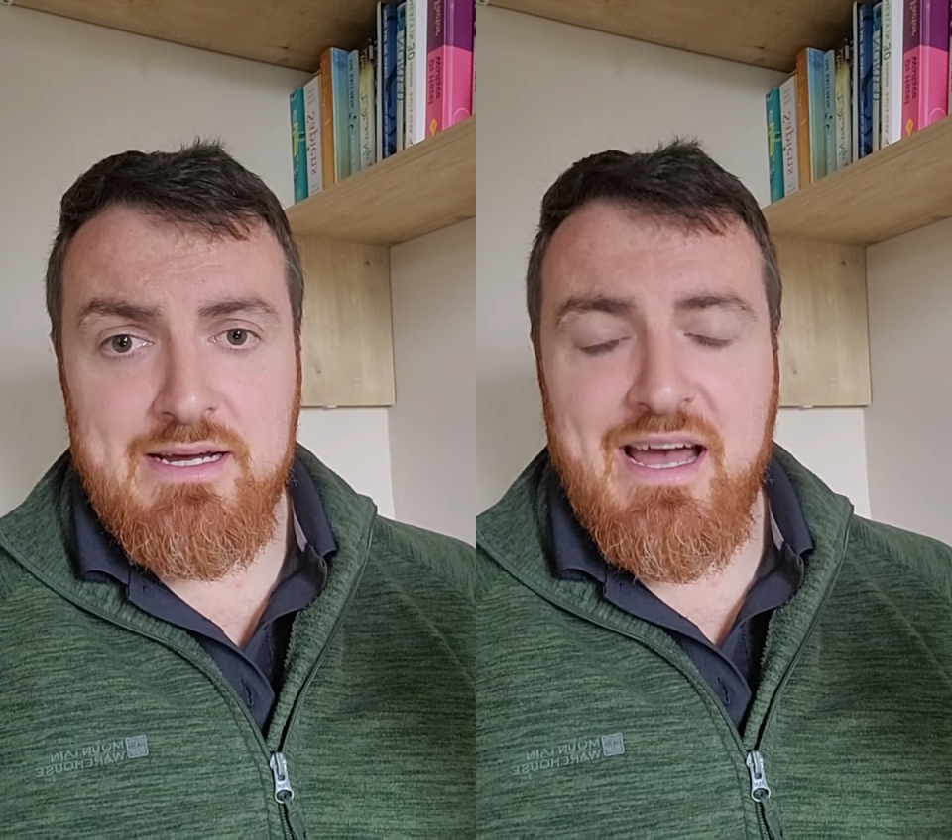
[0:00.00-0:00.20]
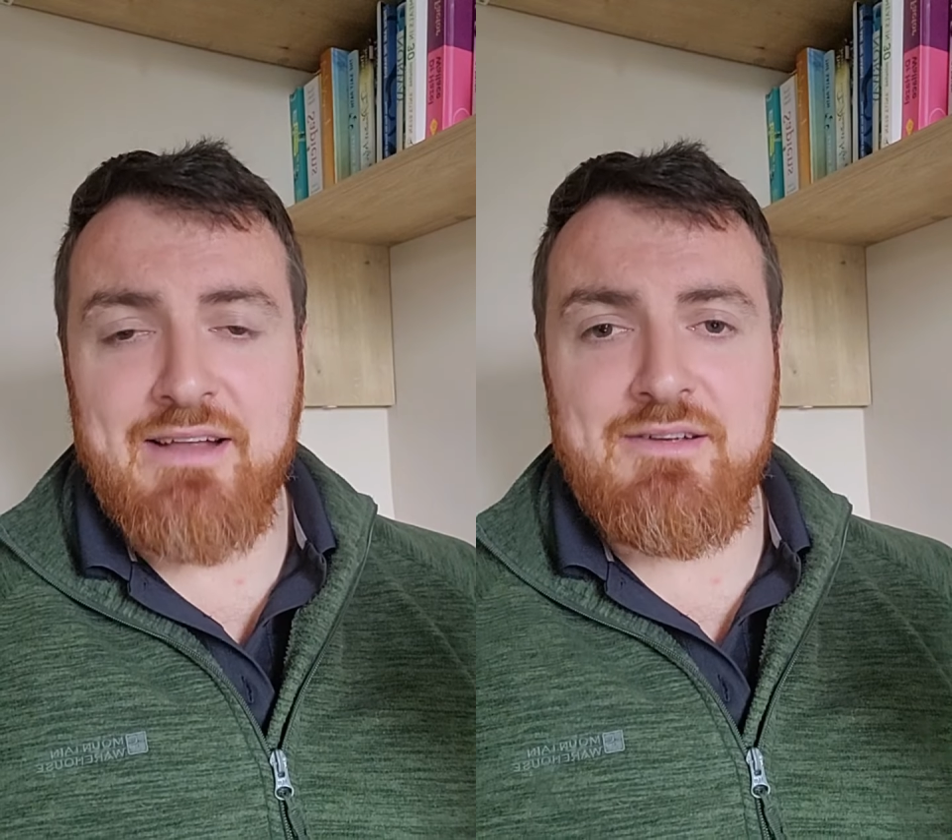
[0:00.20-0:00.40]

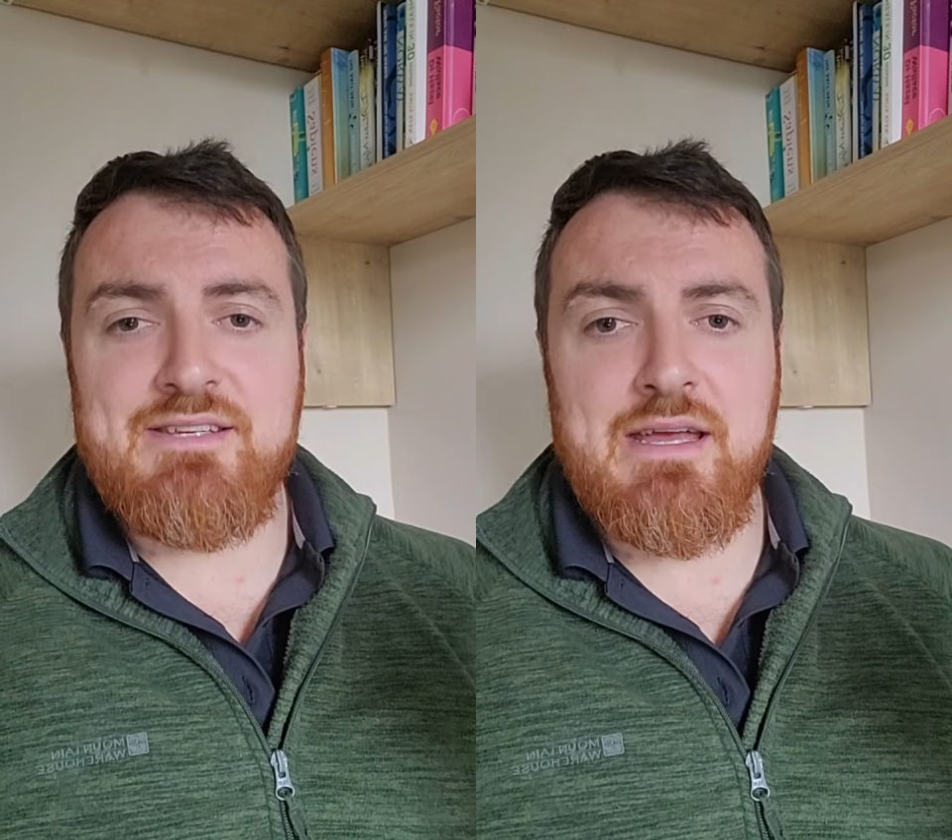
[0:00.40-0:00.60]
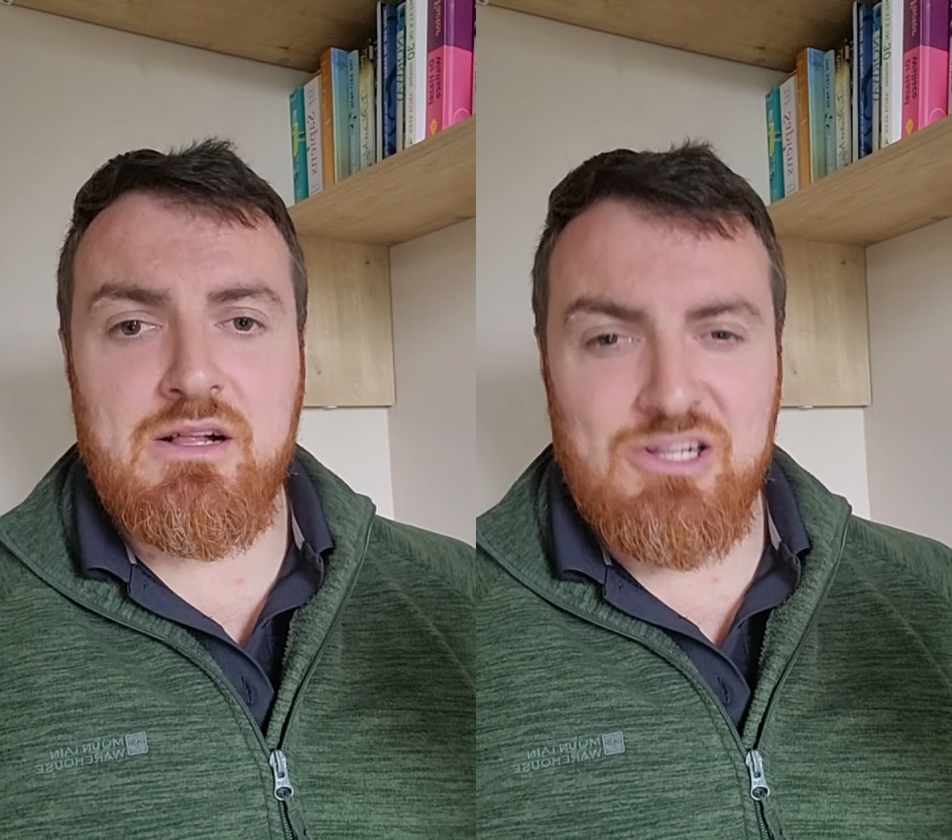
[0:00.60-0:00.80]
and you
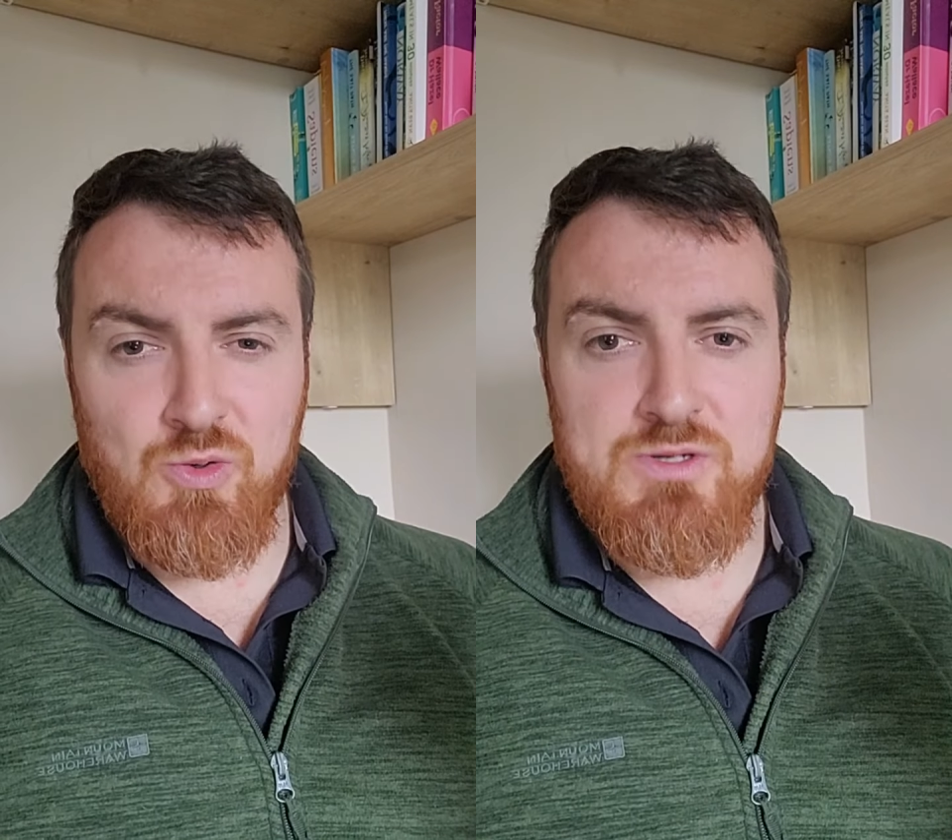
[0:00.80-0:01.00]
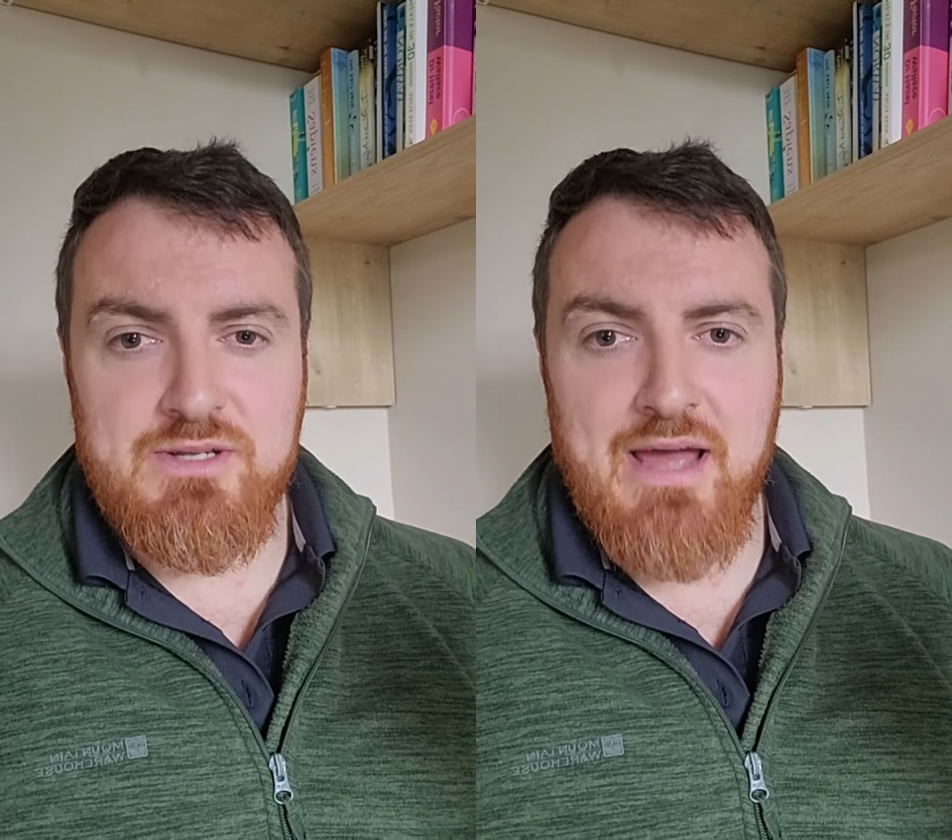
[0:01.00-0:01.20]
see
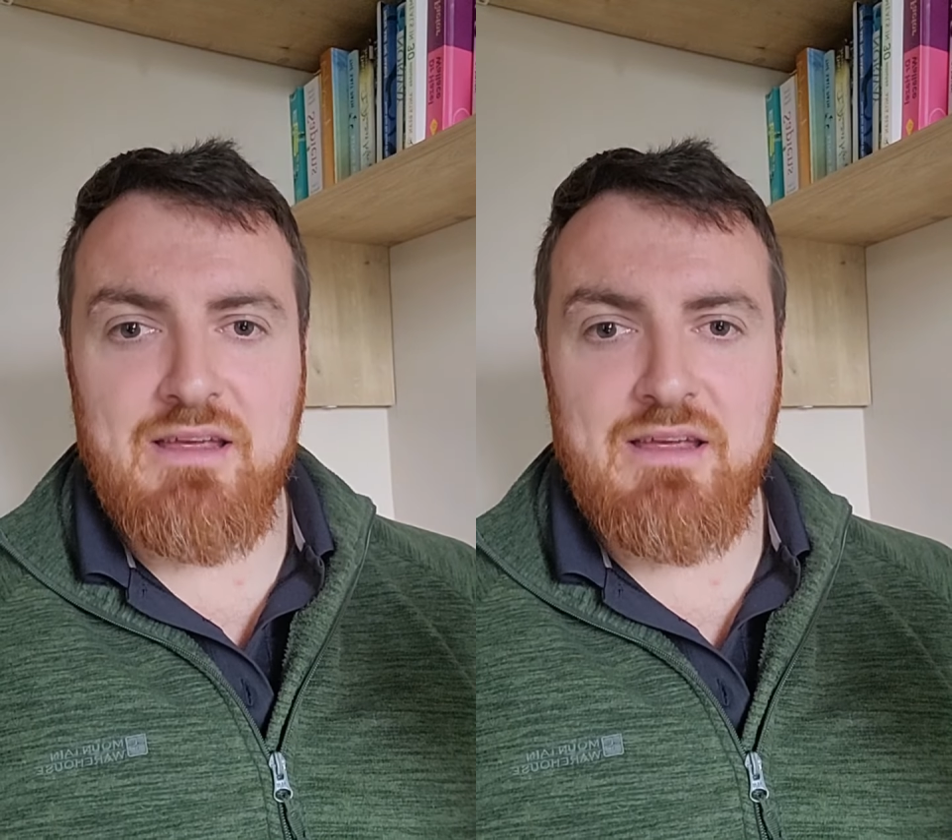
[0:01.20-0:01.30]
close-knit